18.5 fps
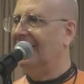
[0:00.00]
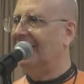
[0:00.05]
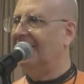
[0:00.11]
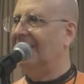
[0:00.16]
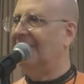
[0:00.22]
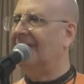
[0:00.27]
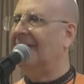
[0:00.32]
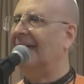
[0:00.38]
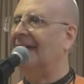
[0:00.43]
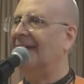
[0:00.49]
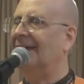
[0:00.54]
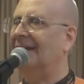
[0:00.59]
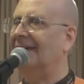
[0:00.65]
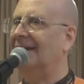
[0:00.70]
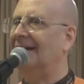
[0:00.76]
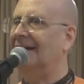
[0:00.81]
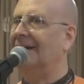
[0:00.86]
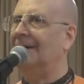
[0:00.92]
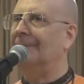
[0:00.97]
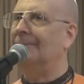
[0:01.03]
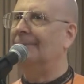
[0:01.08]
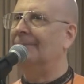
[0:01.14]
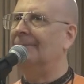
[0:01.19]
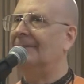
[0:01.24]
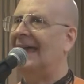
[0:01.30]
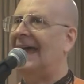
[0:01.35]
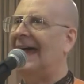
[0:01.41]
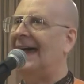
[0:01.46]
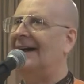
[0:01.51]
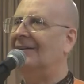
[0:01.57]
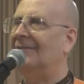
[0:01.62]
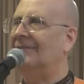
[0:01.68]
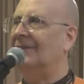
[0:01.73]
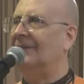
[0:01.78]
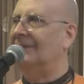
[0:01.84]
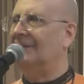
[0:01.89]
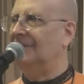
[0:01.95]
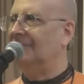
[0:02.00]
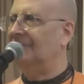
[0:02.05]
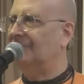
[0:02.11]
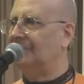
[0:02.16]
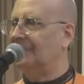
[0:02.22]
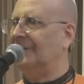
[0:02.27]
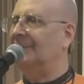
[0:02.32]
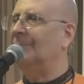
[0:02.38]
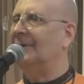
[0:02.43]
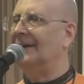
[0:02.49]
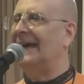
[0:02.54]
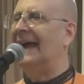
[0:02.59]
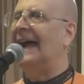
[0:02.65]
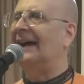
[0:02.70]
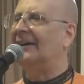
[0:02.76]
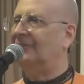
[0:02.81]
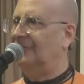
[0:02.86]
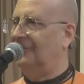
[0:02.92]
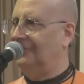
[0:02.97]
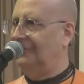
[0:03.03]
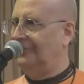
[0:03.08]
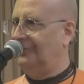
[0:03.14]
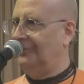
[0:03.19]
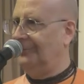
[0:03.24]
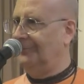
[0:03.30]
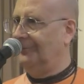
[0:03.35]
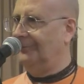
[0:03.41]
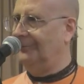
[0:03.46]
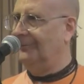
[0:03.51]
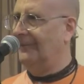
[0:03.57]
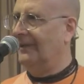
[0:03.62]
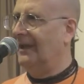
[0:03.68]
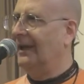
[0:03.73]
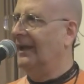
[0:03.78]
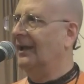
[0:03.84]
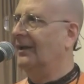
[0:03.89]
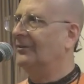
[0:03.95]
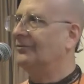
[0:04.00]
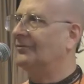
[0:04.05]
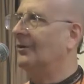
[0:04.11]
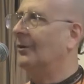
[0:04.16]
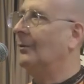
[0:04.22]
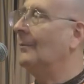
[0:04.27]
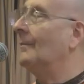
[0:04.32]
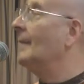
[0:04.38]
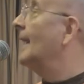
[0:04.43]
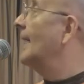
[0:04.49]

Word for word: that they have the extreme reaction to. So